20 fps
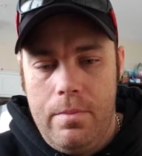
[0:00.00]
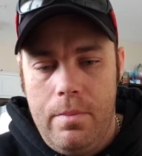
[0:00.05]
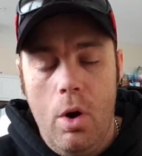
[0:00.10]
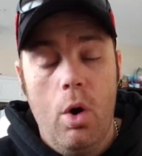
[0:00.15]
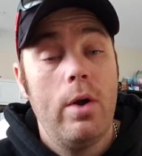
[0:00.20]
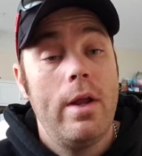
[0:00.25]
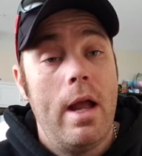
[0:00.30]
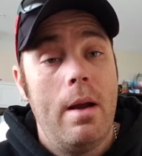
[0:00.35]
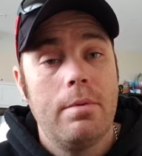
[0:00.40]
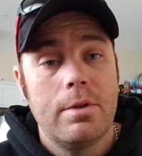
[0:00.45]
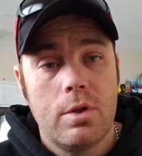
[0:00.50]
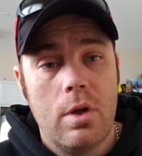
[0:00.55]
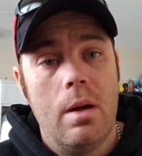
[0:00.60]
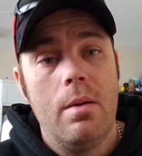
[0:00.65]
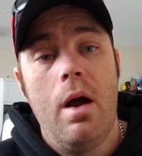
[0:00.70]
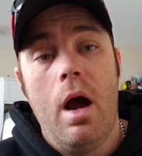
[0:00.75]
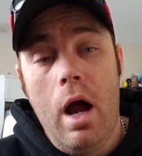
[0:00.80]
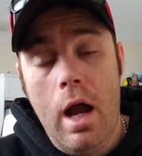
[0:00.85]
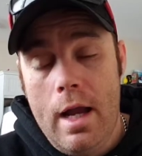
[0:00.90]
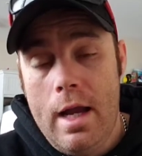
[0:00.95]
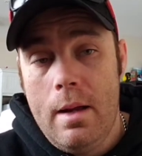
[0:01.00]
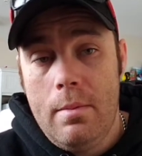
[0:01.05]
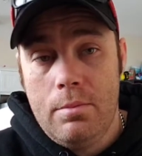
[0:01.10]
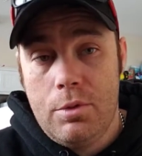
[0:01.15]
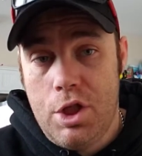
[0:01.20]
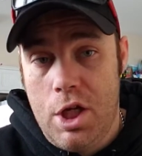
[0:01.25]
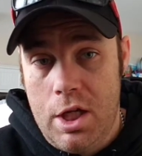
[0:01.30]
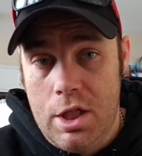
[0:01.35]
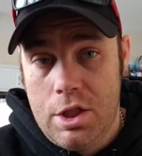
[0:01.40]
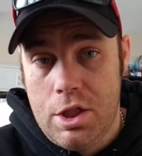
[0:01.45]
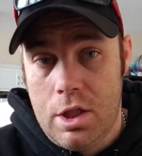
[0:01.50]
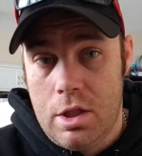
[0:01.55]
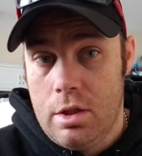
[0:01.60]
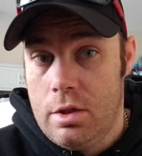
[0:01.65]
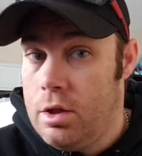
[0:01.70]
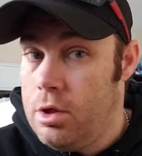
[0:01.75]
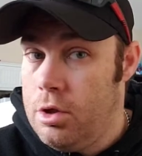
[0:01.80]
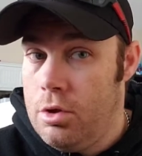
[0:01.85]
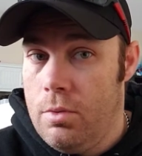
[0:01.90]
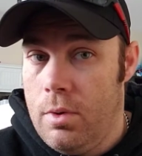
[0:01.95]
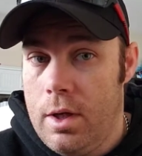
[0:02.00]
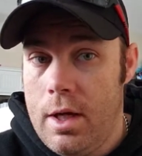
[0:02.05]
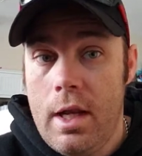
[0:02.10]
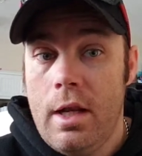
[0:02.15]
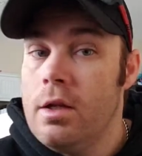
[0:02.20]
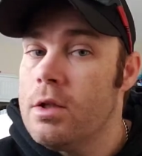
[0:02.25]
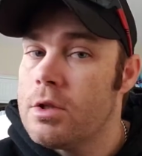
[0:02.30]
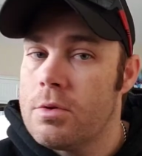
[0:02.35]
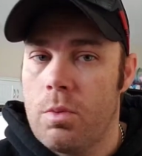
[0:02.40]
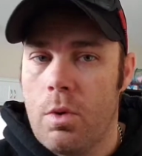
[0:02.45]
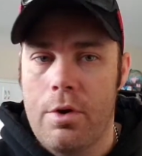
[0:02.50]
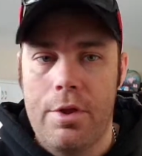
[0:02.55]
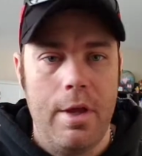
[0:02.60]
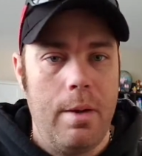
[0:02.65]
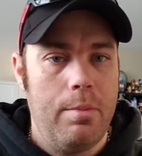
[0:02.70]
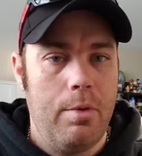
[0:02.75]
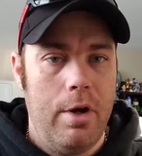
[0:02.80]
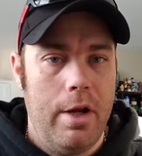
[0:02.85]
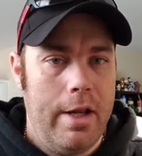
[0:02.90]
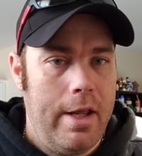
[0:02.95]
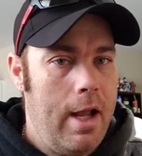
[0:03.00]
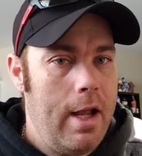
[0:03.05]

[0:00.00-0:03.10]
oh yeah, so I am changing in the new one. And it's worth upgrading.